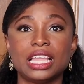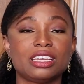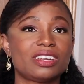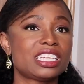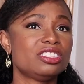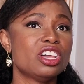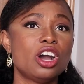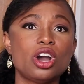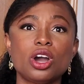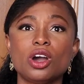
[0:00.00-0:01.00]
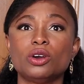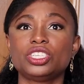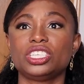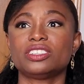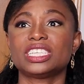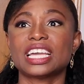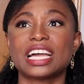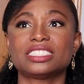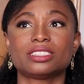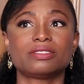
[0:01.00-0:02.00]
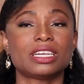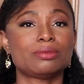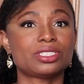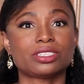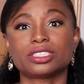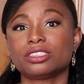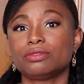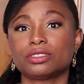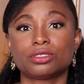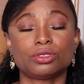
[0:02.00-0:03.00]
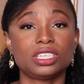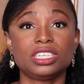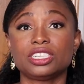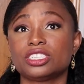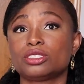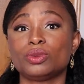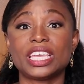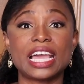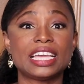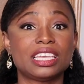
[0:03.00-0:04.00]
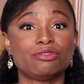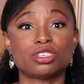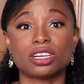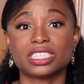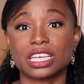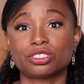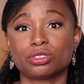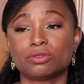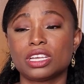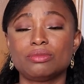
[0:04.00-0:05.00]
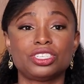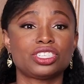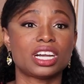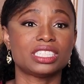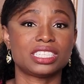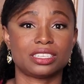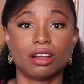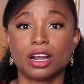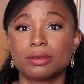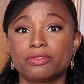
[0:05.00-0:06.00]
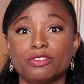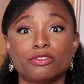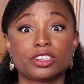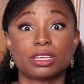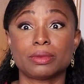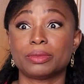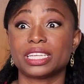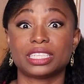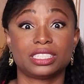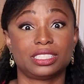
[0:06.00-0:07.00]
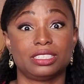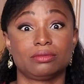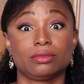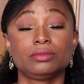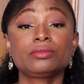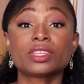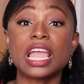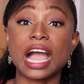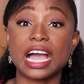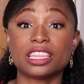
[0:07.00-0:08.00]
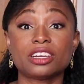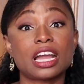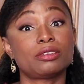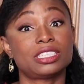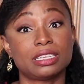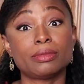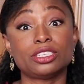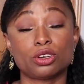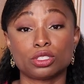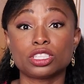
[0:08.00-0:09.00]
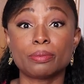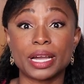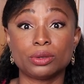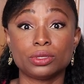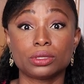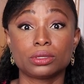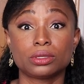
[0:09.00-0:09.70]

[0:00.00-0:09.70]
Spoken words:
They were like, no, she already has her rabies, are good for 3 years. We can't give dogs extra rabies shots. It's harmful for them. I'm like, listen, either I send my dog to the pound